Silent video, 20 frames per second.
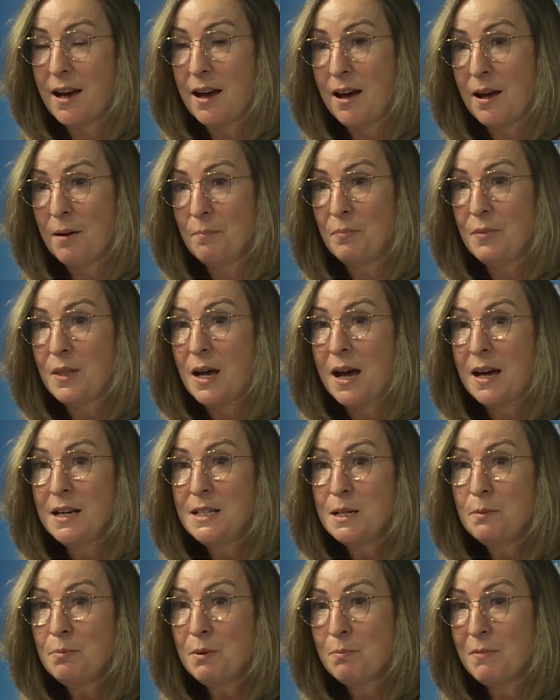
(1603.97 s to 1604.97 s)
The
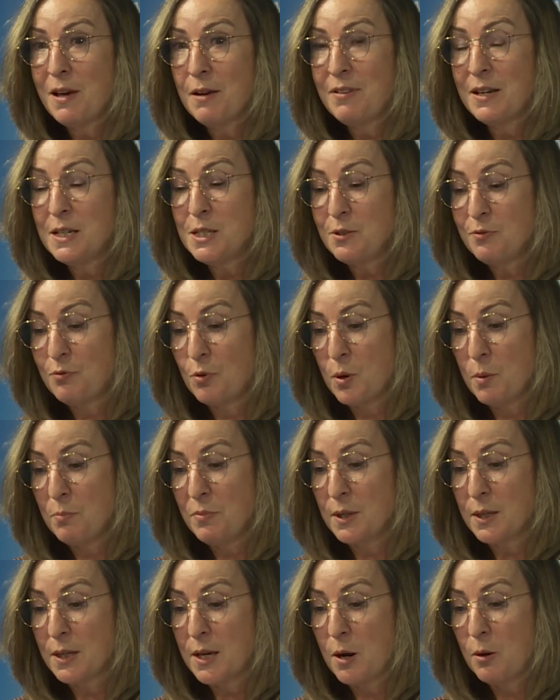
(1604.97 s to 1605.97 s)
IWMF has formed
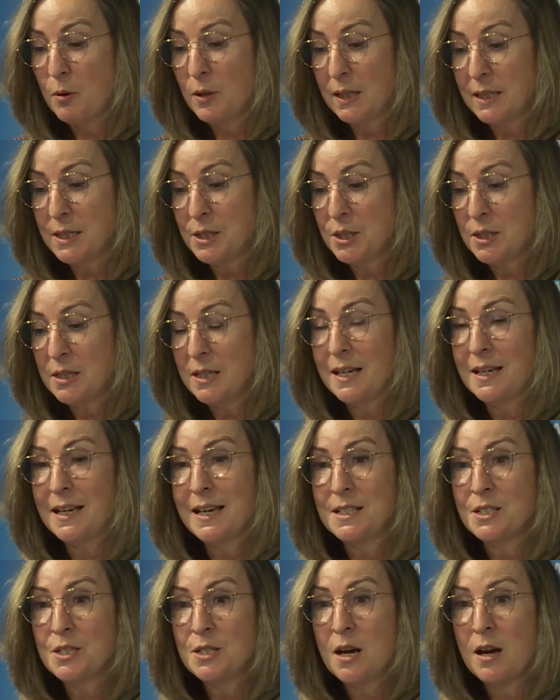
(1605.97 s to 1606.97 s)
the Coalition
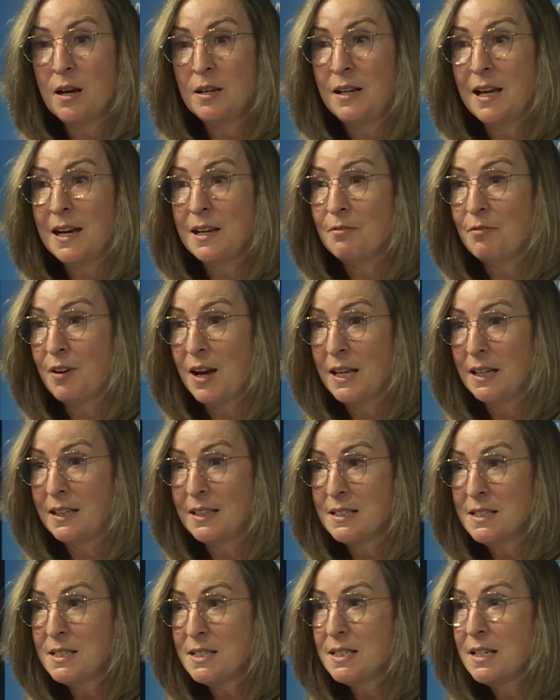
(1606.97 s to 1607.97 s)
Against Online
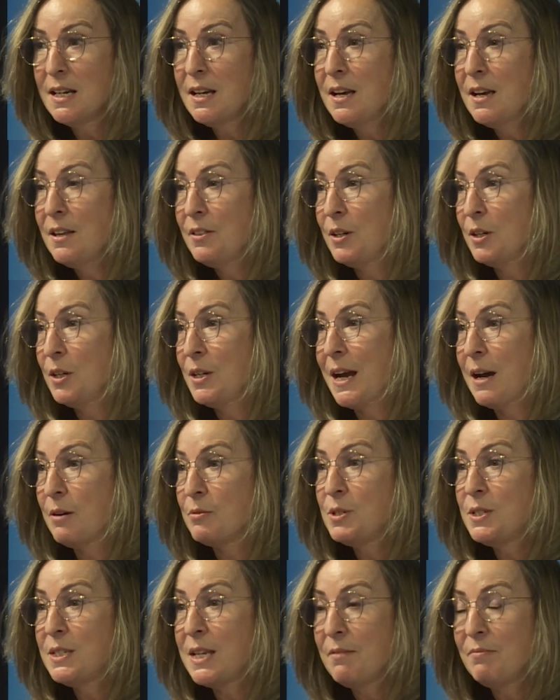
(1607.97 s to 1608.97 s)
Violence. There are now
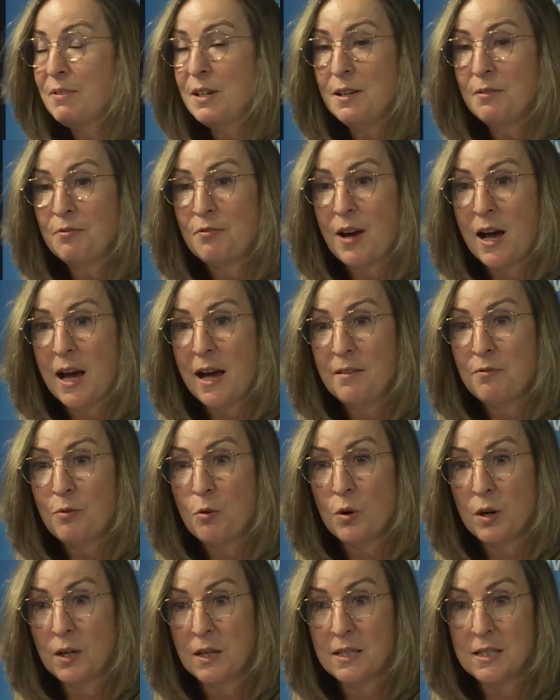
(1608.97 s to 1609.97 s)
75
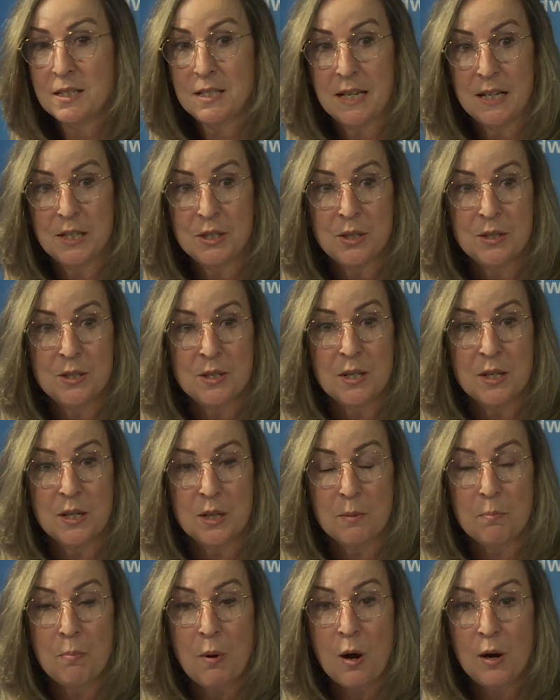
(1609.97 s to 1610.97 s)
organizations that
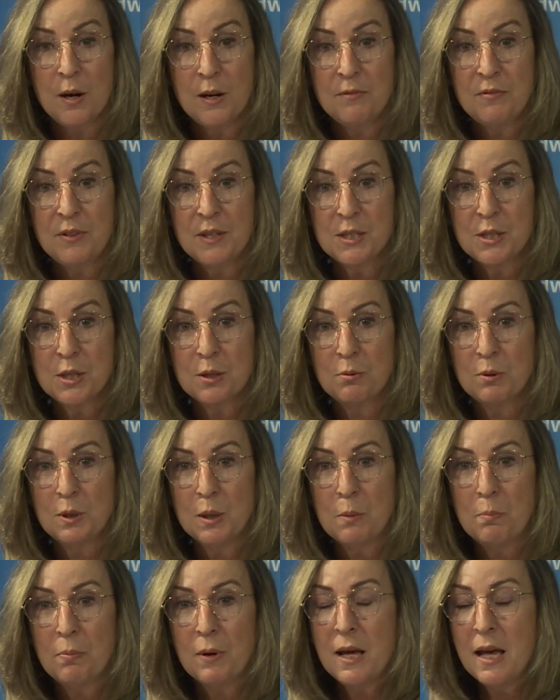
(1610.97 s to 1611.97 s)
are part of this
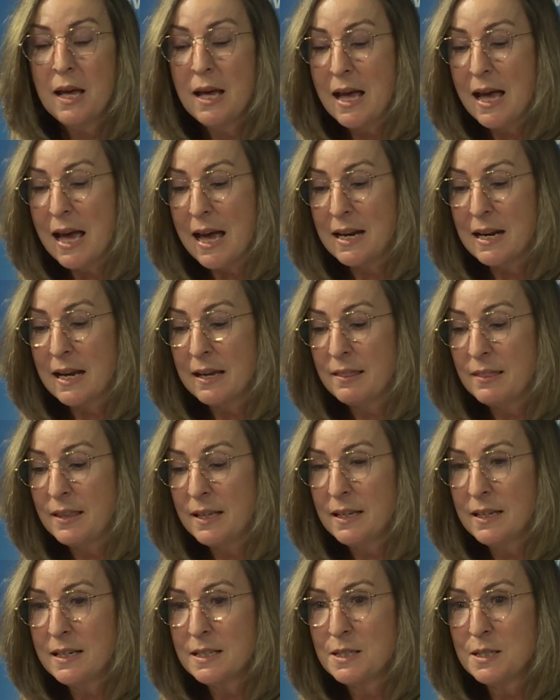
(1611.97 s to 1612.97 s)
group. And I
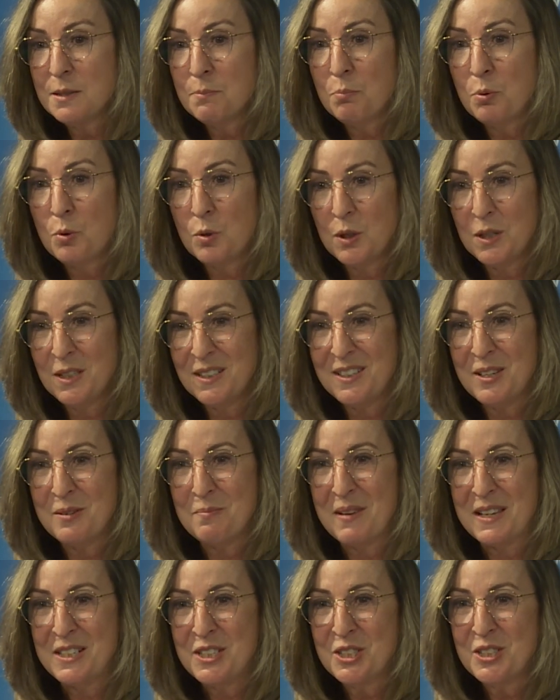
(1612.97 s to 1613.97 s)
think it's important, you
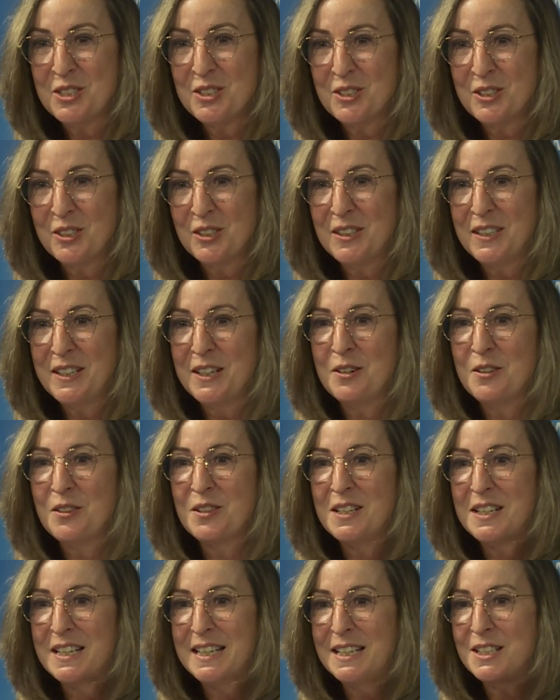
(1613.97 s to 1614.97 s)
mentioned earlier
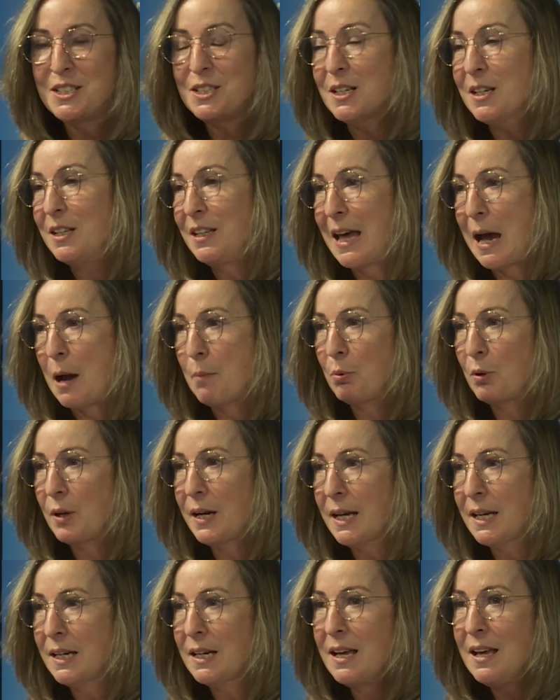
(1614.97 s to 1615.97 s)
the need to
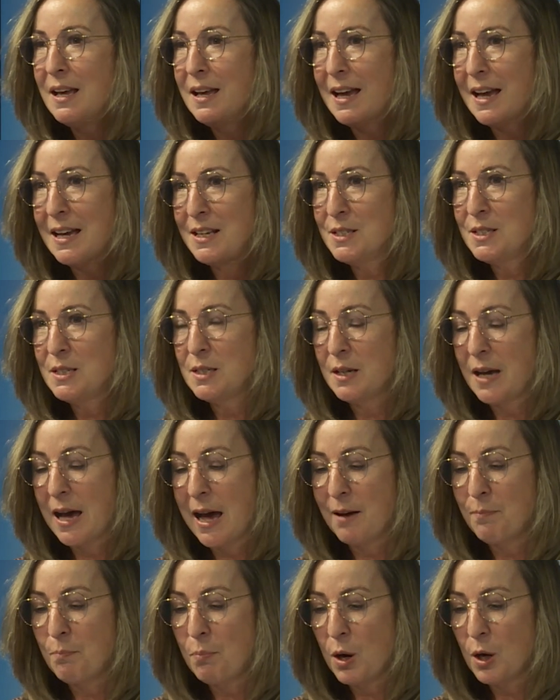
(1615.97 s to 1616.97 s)
collaborate and to
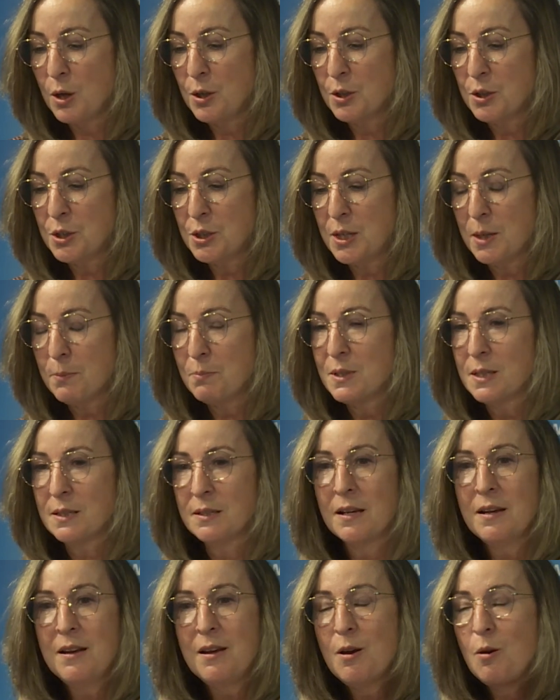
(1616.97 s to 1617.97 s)
have partnerships.
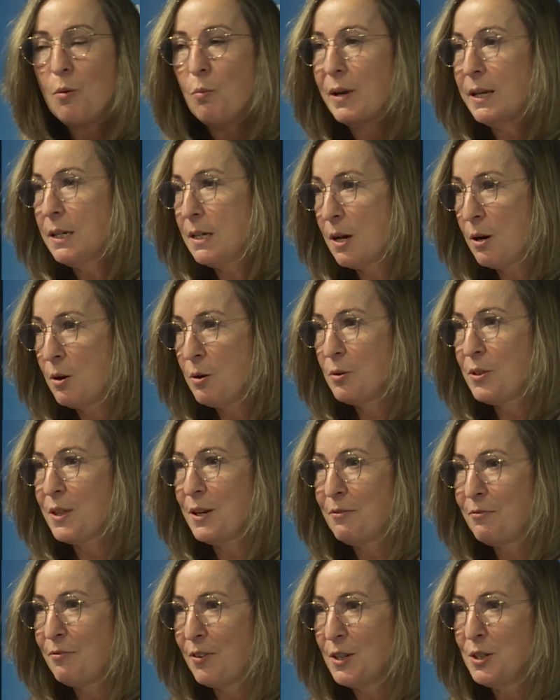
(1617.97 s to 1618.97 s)
And we know
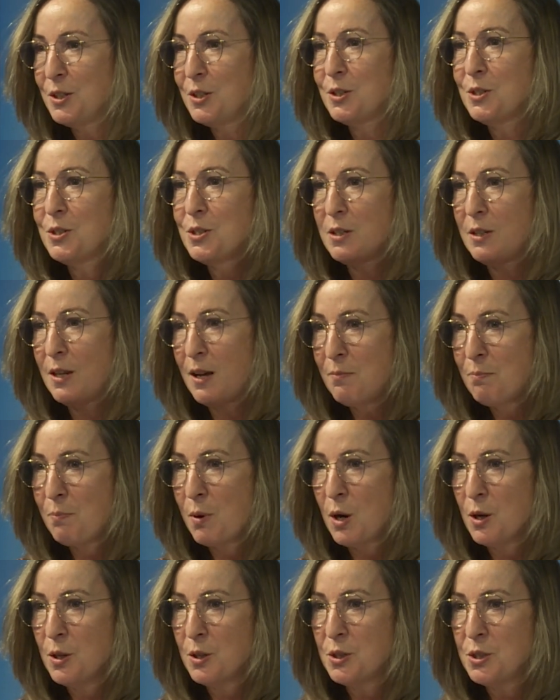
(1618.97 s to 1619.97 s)
that funders love
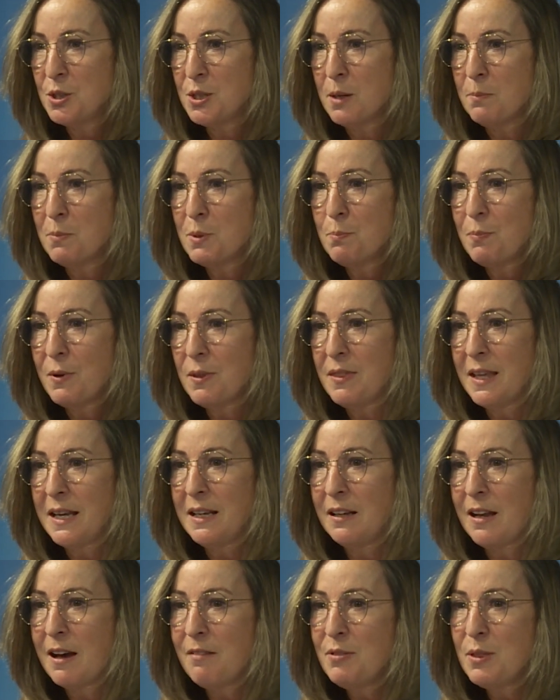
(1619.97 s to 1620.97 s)
partnerships, but they
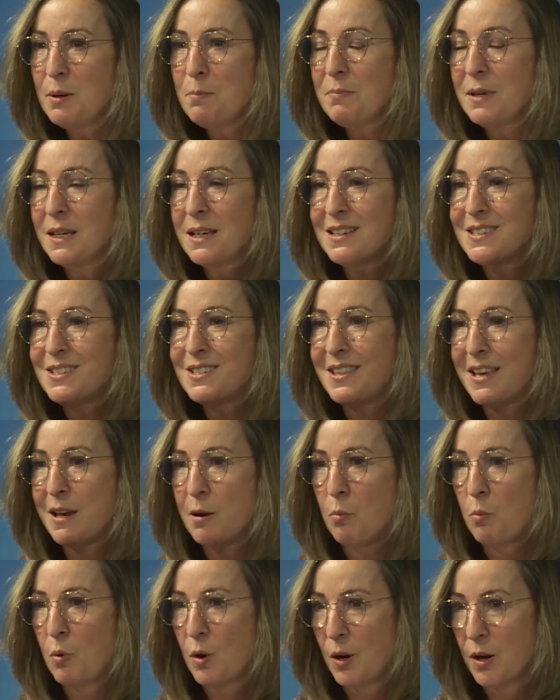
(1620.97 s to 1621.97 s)
love them because they
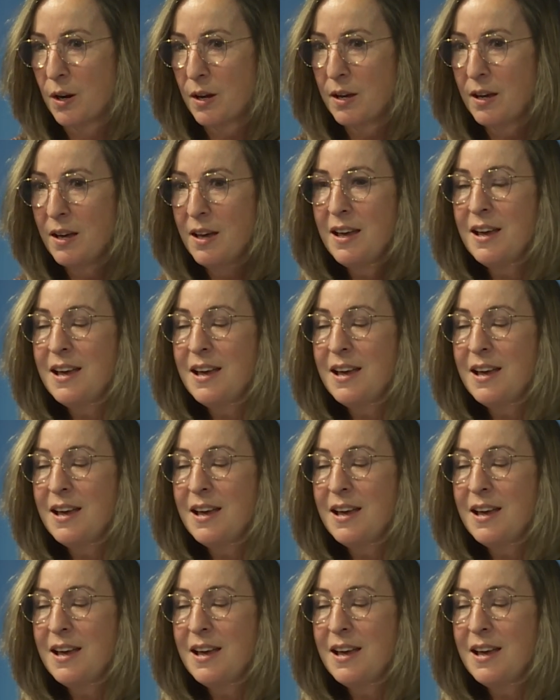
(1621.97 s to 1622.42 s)
work.